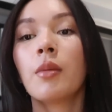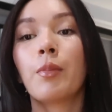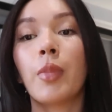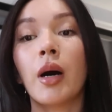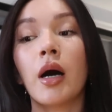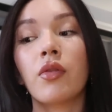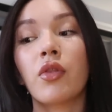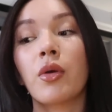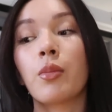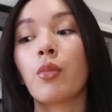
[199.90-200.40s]

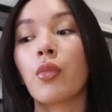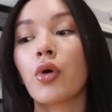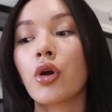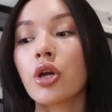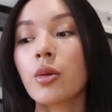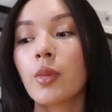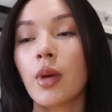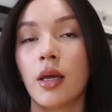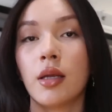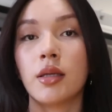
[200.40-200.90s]
But the
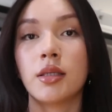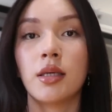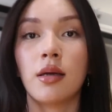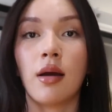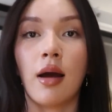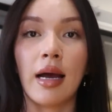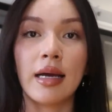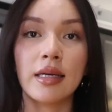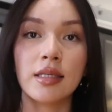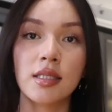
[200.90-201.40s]
moment
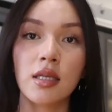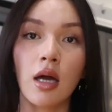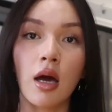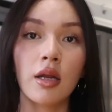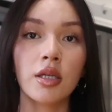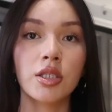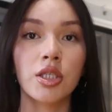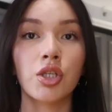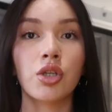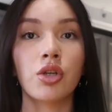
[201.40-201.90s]
I
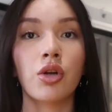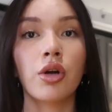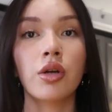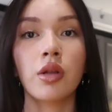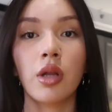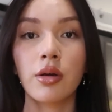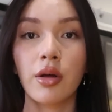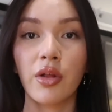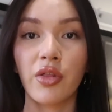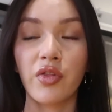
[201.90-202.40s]
started to no
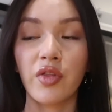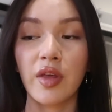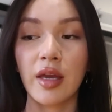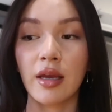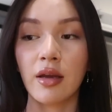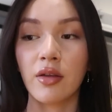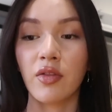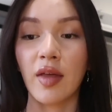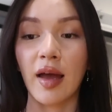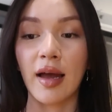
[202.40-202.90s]
longer
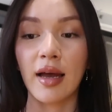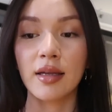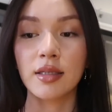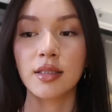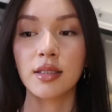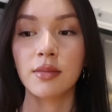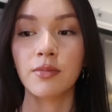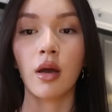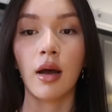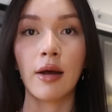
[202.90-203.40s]
think
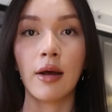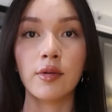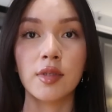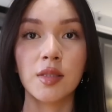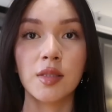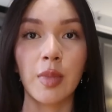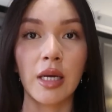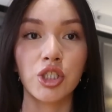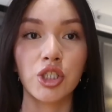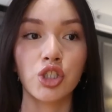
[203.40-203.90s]
that I was
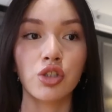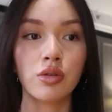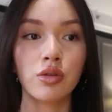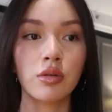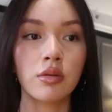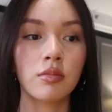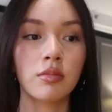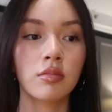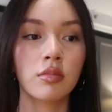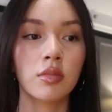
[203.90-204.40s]

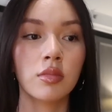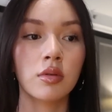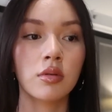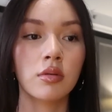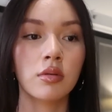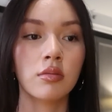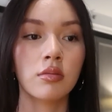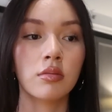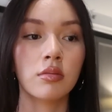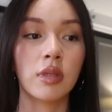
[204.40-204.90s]
special,
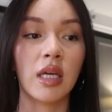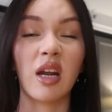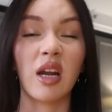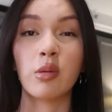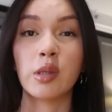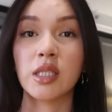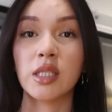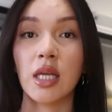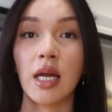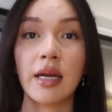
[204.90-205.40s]
that I
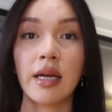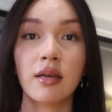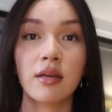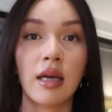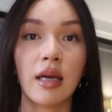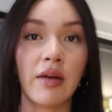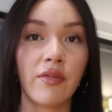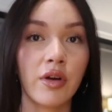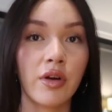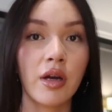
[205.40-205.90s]
was like
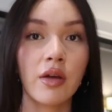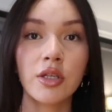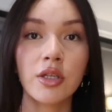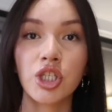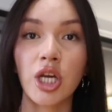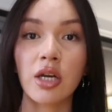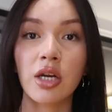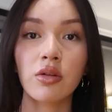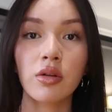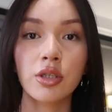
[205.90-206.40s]
every other
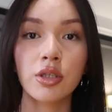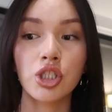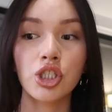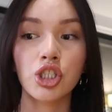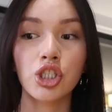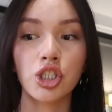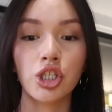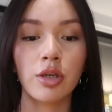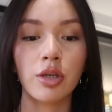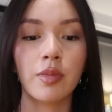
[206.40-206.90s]
channel on
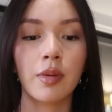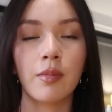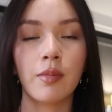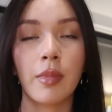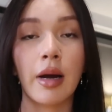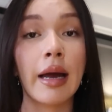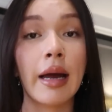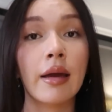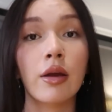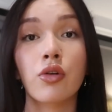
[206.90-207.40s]
YouTube,
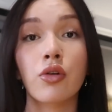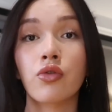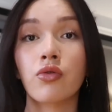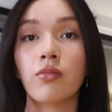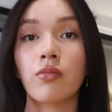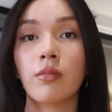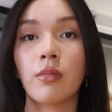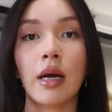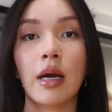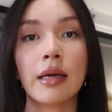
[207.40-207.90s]

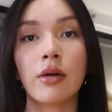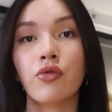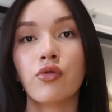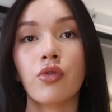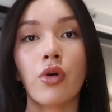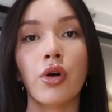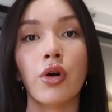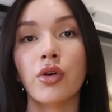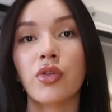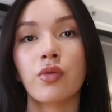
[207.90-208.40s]
my
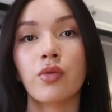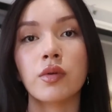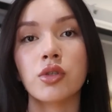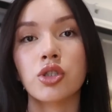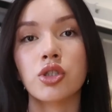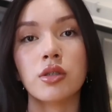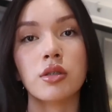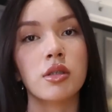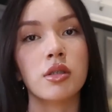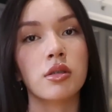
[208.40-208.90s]
growth was
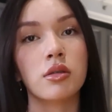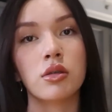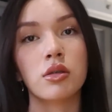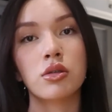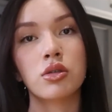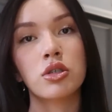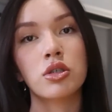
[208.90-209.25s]
just